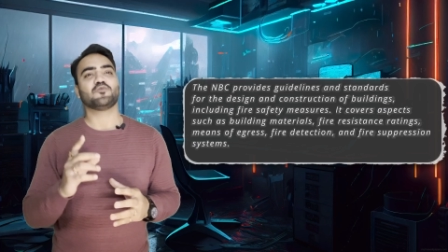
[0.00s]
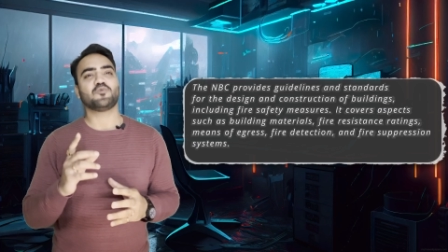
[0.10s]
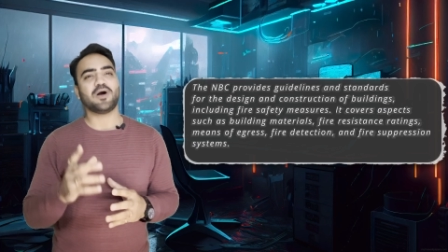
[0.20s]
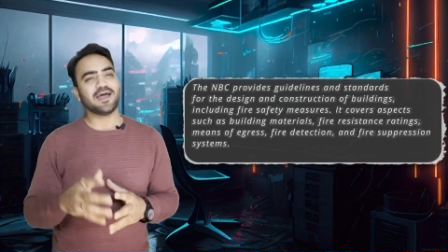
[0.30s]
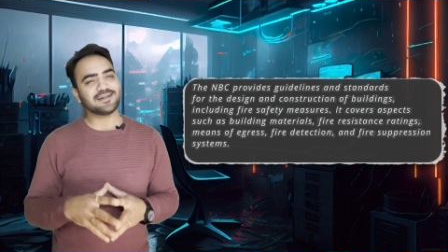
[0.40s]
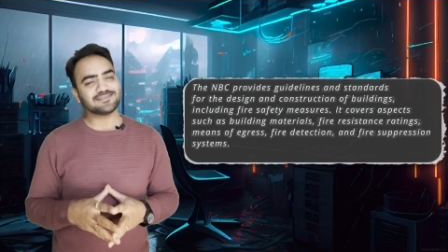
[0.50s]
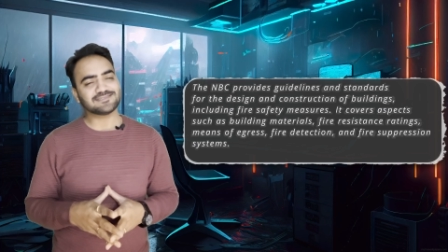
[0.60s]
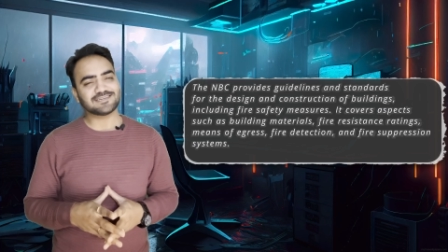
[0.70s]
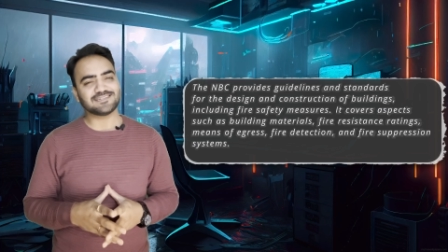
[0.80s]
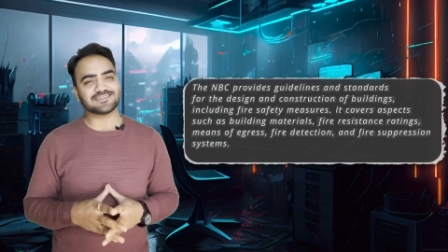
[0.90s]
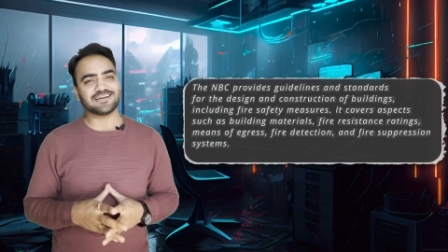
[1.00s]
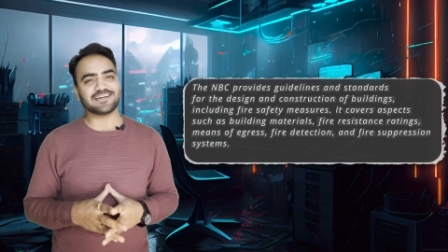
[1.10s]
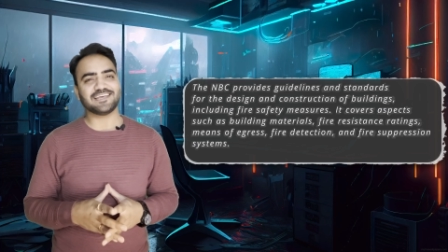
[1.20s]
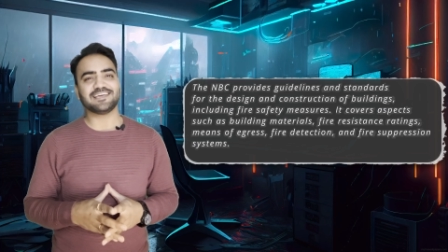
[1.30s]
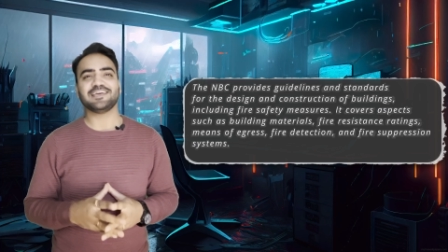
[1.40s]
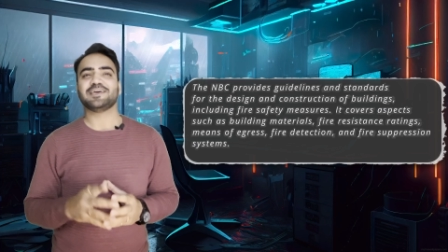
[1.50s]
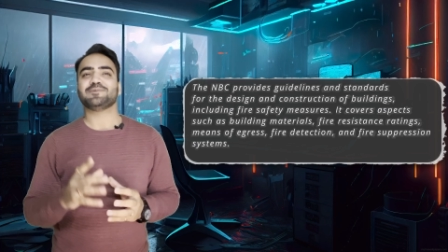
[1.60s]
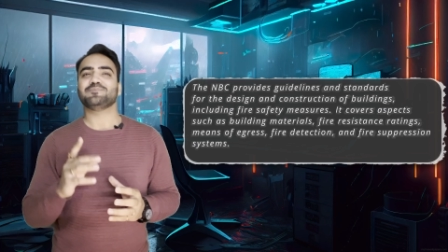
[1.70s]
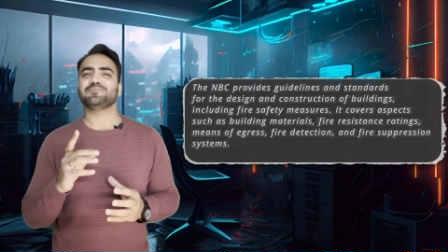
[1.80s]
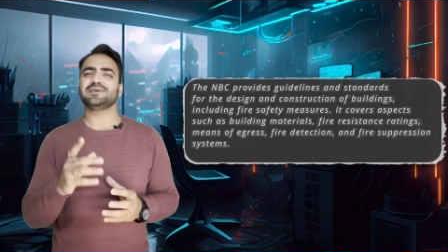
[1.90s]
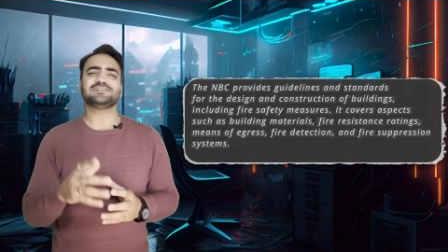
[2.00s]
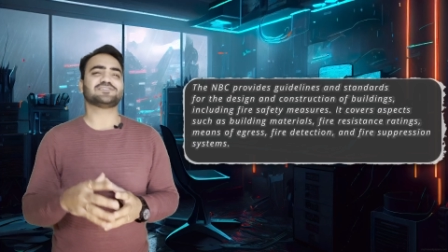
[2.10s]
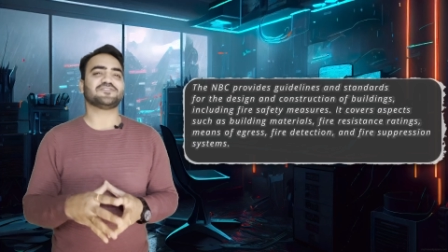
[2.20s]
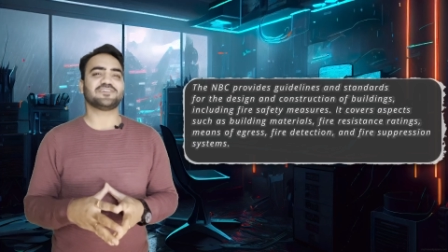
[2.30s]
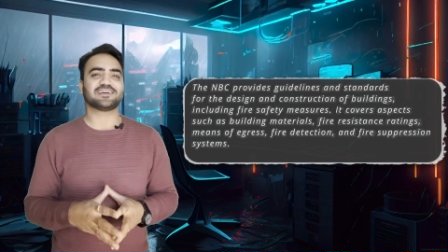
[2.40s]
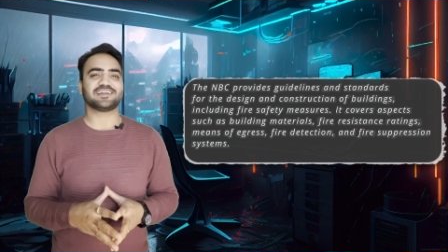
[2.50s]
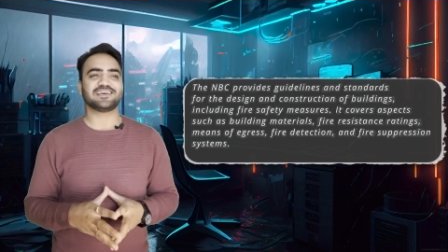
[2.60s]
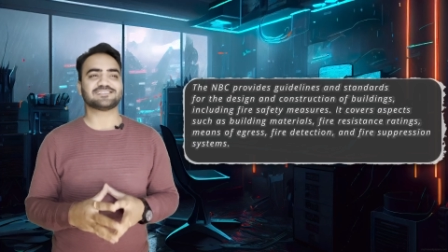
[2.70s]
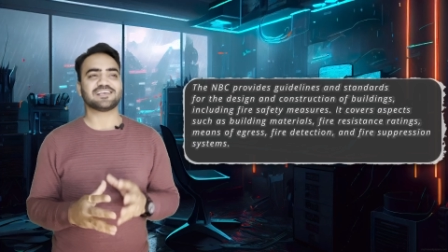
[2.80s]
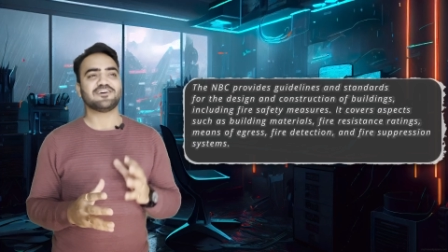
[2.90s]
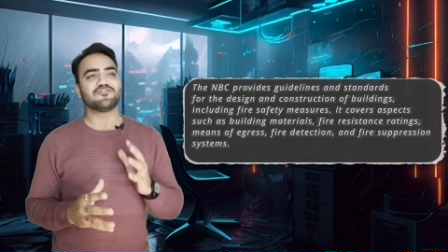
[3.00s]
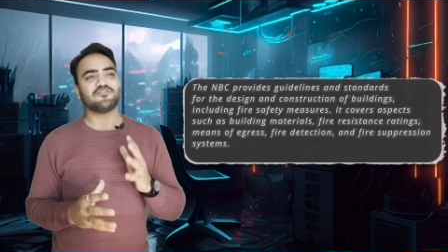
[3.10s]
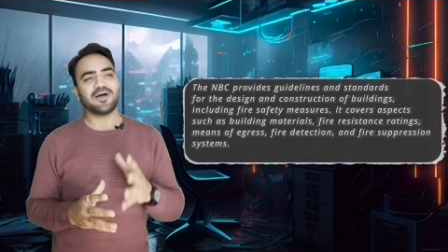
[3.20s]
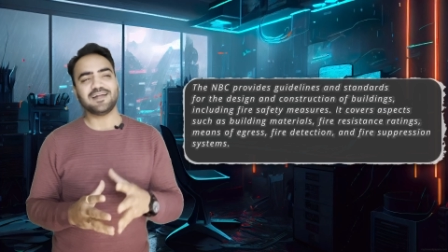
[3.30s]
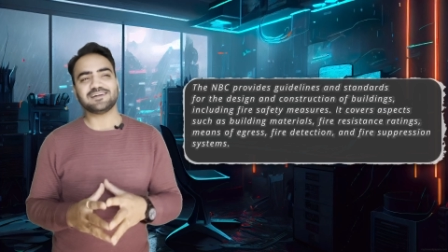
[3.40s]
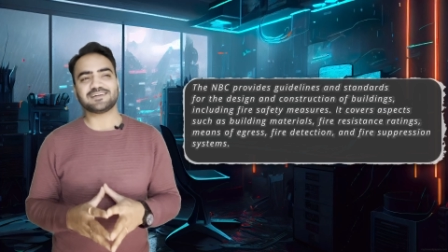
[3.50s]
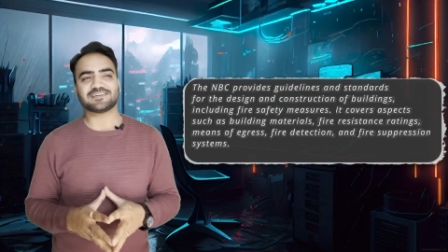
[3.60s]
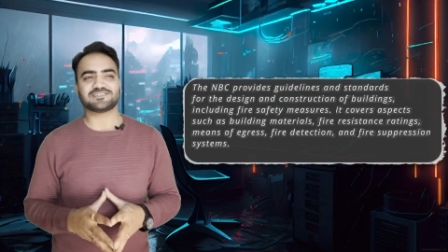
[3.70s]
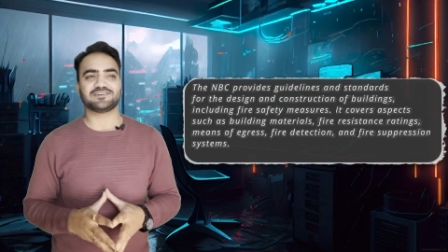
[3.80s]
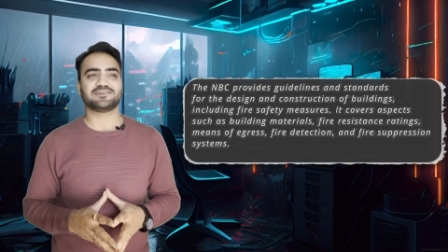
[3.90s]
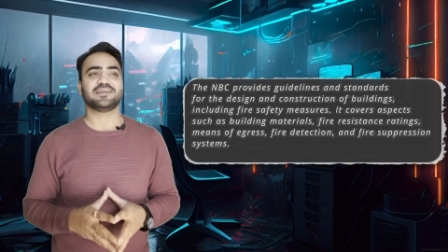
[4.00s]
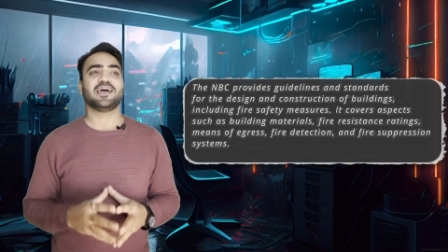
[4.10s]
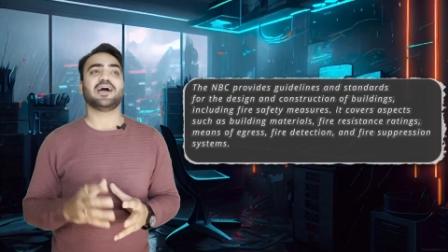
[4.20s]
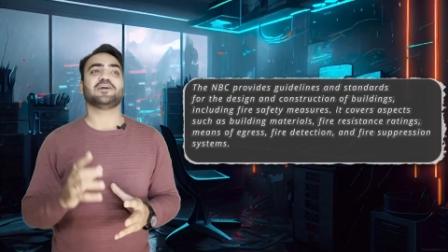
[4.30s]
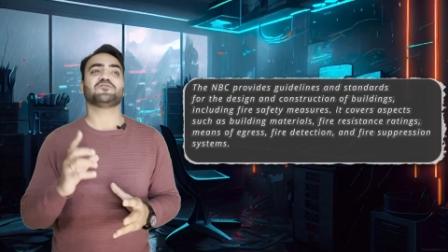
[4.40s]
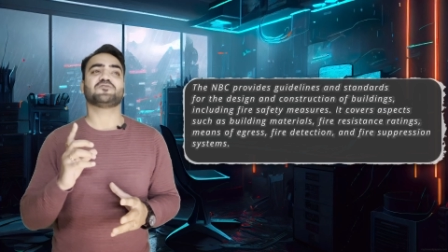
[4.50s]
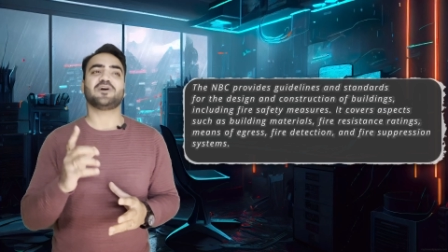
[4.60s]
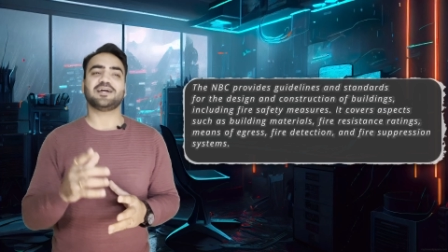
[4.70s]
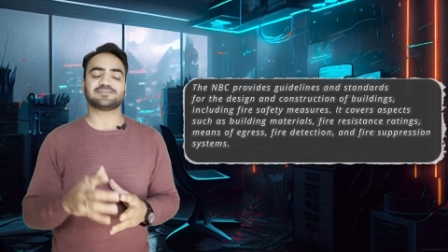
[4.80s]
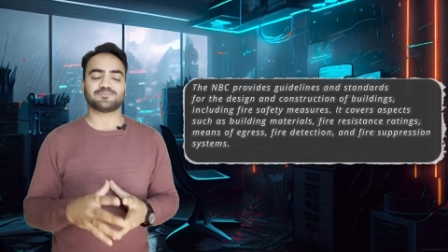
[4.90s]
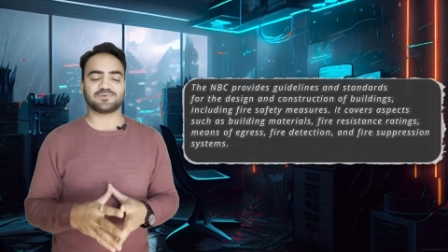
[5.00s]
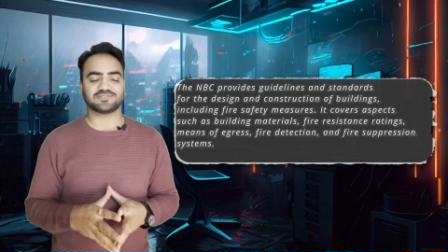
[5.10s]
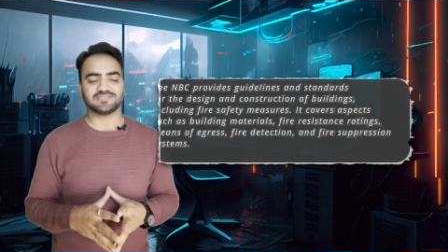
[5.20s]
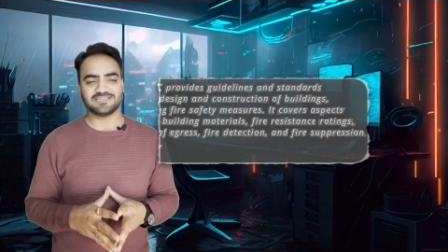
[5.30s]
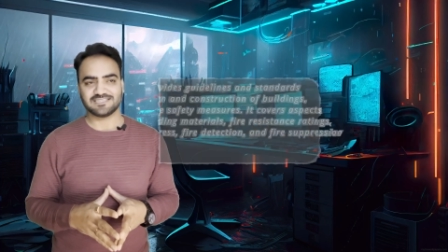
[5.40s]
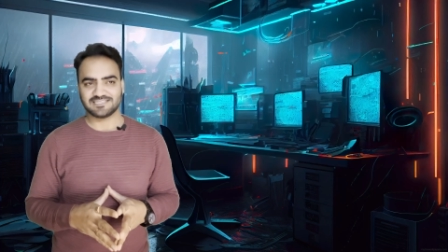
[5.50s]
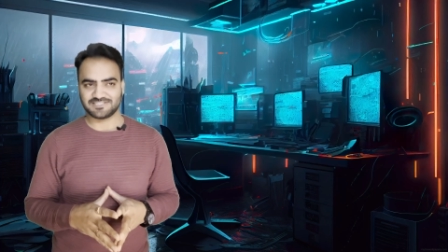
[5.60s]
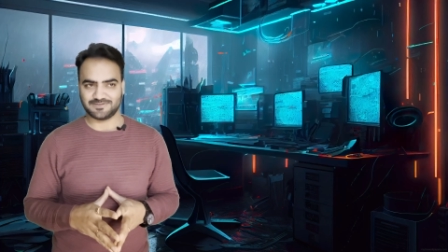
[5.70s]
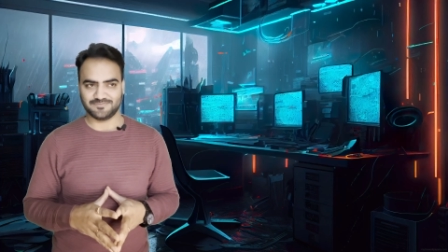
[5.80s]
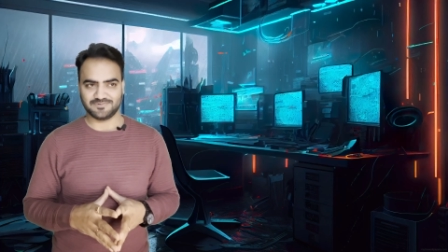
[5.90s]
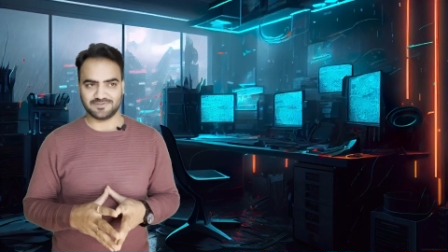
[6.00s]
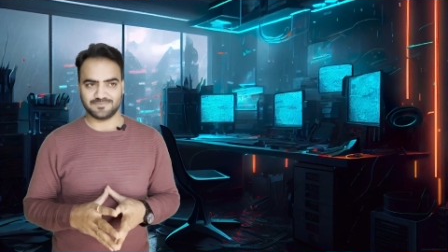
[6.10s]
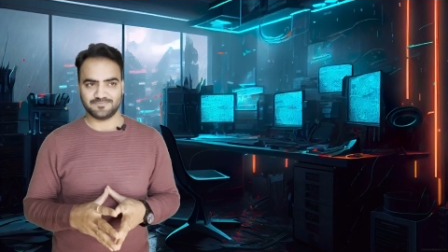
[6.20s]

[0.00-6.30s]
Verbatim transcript: fire resistance rating, means of egress, fire detection and fire suppression systems.